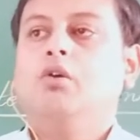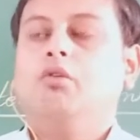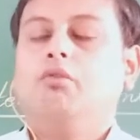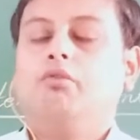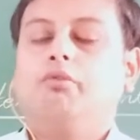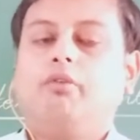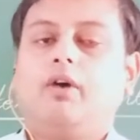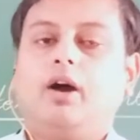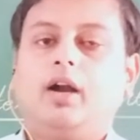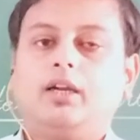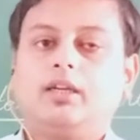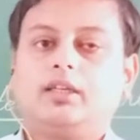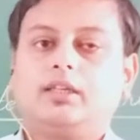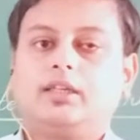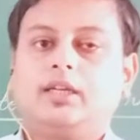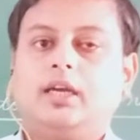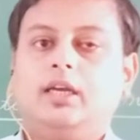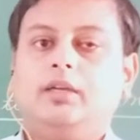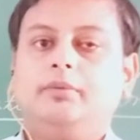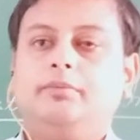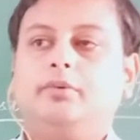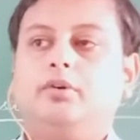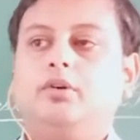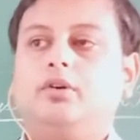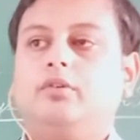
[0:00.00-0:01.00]
what
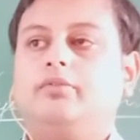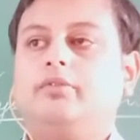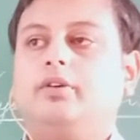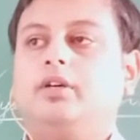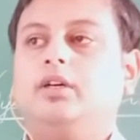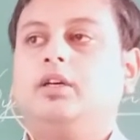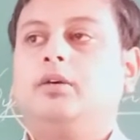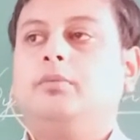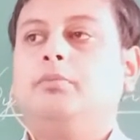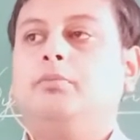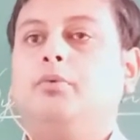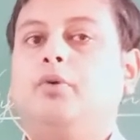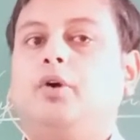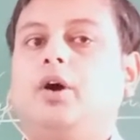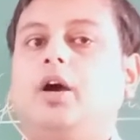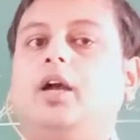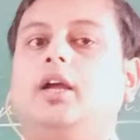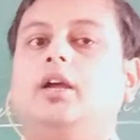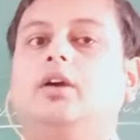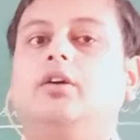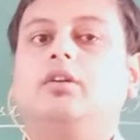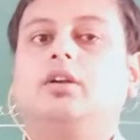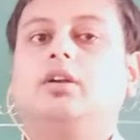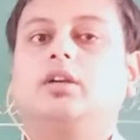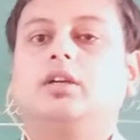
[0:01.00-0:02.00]
type of a boy
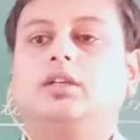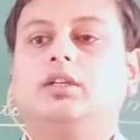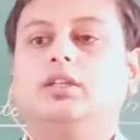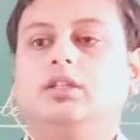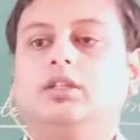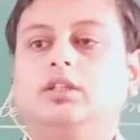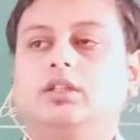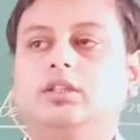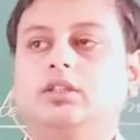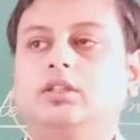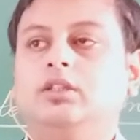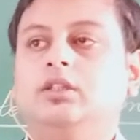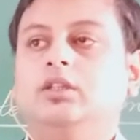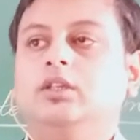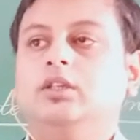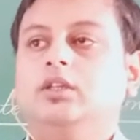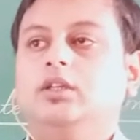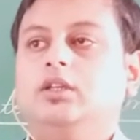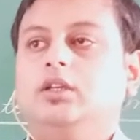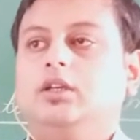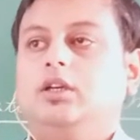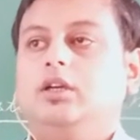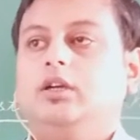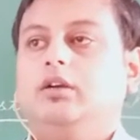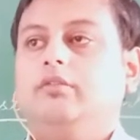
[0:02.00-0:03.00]
or a girl
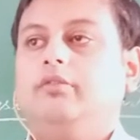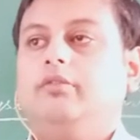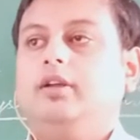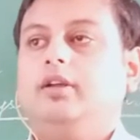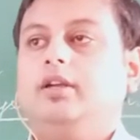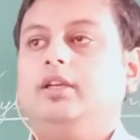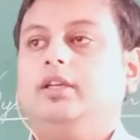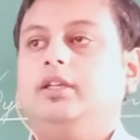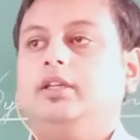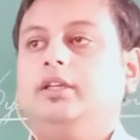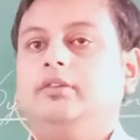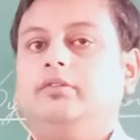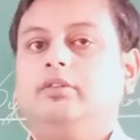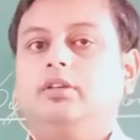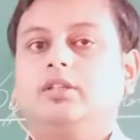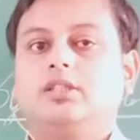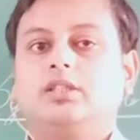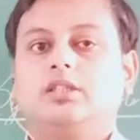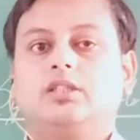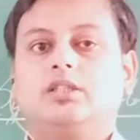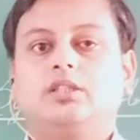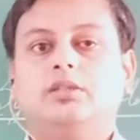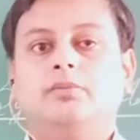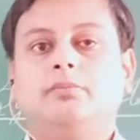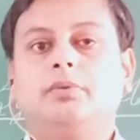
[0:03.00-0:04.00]
when he was
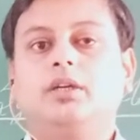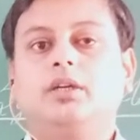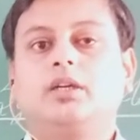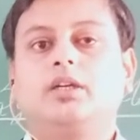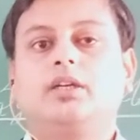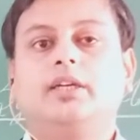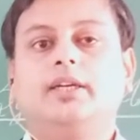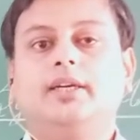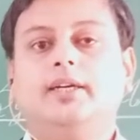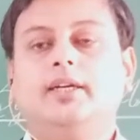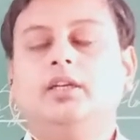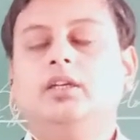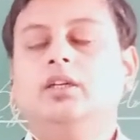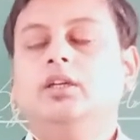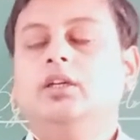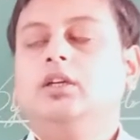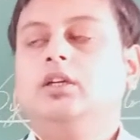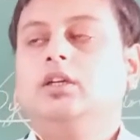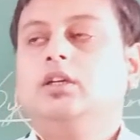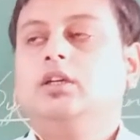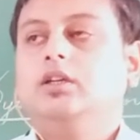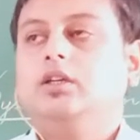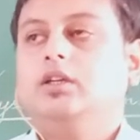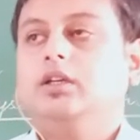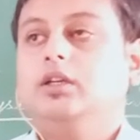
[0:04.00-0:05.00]
a simple kid
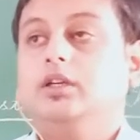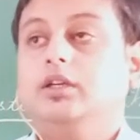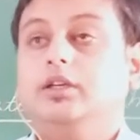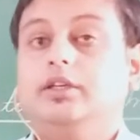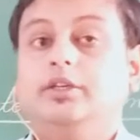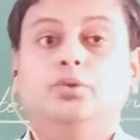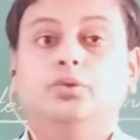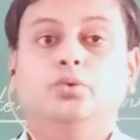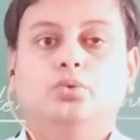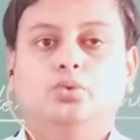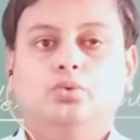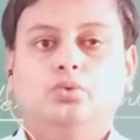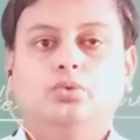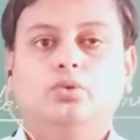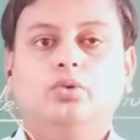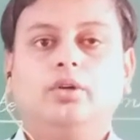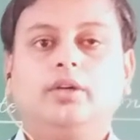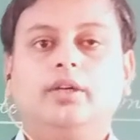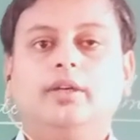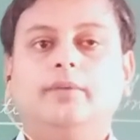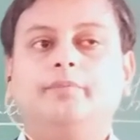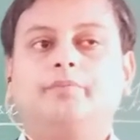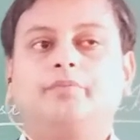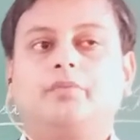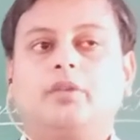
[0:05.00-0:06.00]
do.
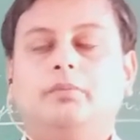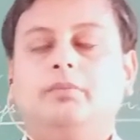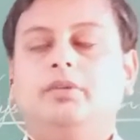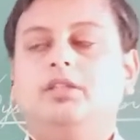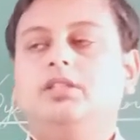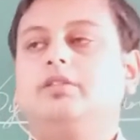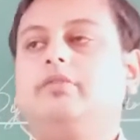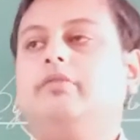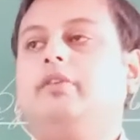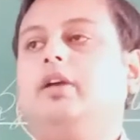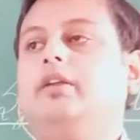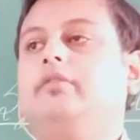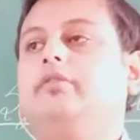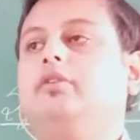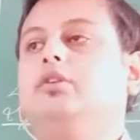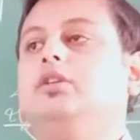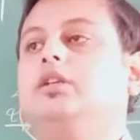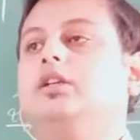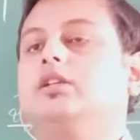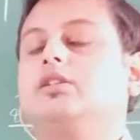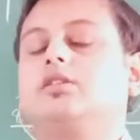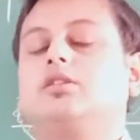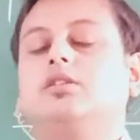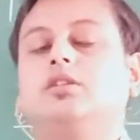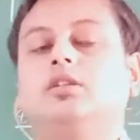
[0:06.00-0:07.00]
Okay, means when we
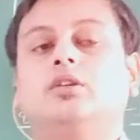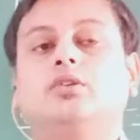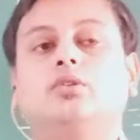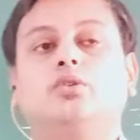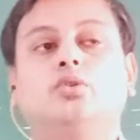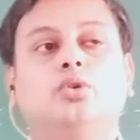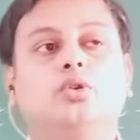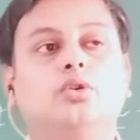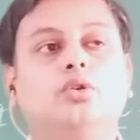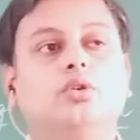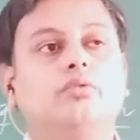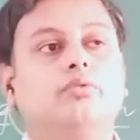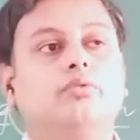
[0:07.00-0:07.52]
just go